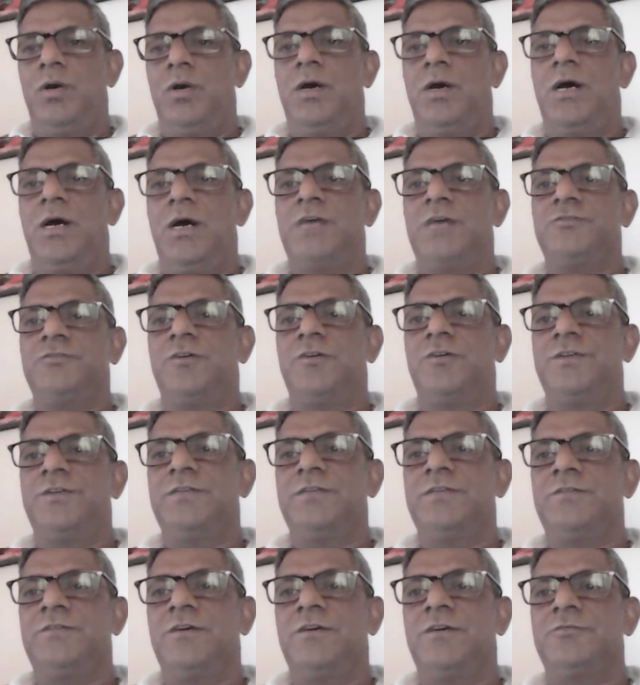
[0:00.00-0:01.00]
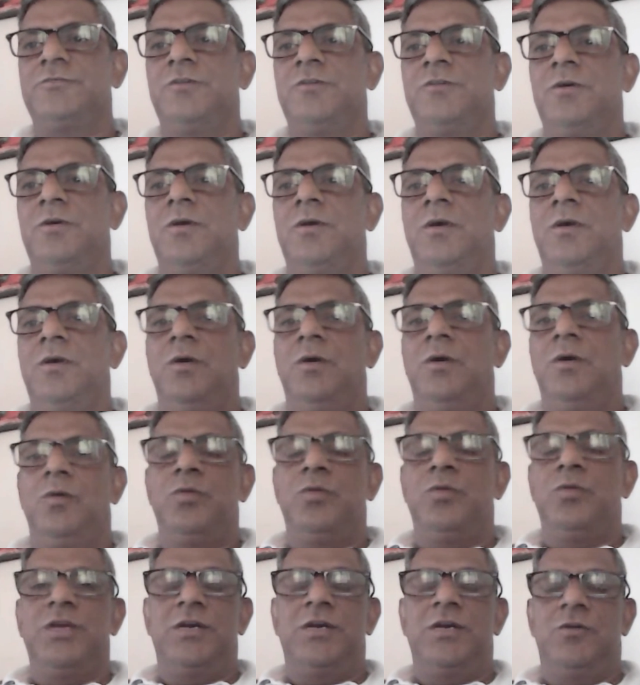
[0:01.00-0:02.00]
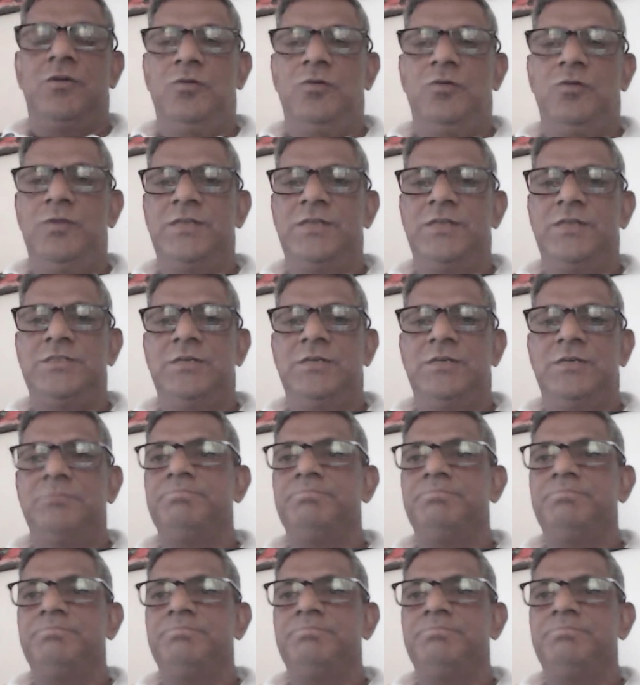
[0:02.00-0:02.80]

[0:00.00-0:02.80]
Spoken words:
ask or discuss, we can always